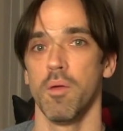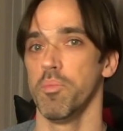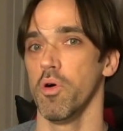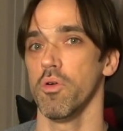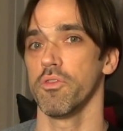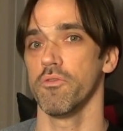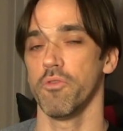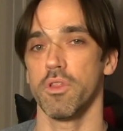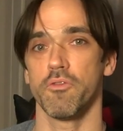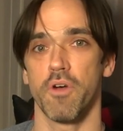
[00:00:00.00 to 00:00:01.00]
Both
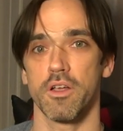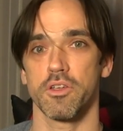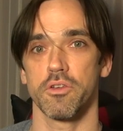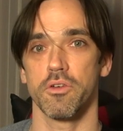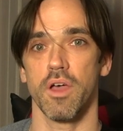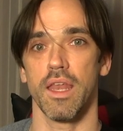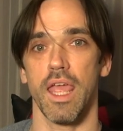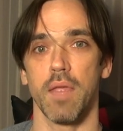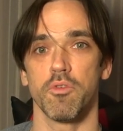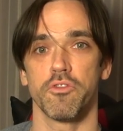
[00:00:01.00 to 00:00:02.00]
fully functional and
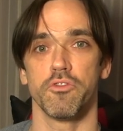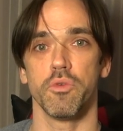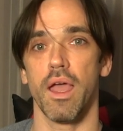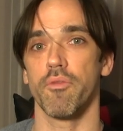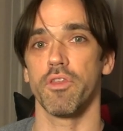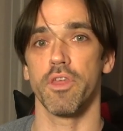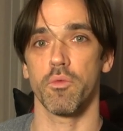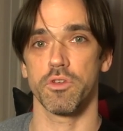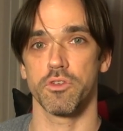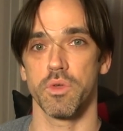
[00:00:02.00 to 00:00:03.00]
able to do everything
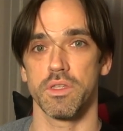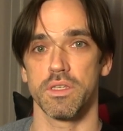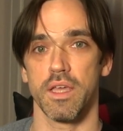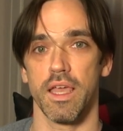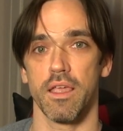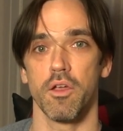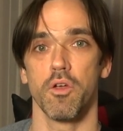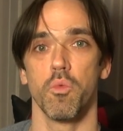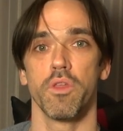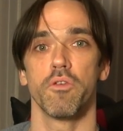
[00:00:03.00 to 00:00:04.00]
we're doing today
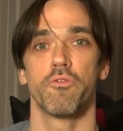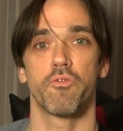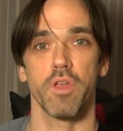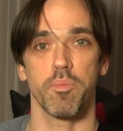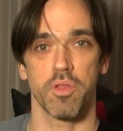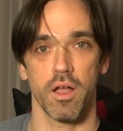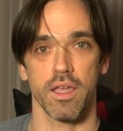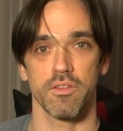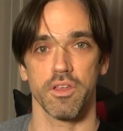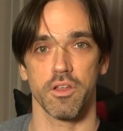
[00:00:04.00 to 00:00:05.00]
with free
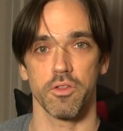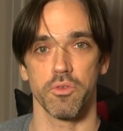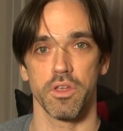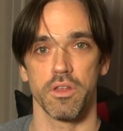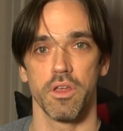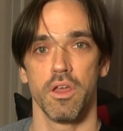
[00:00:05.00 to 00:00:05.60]
plugins included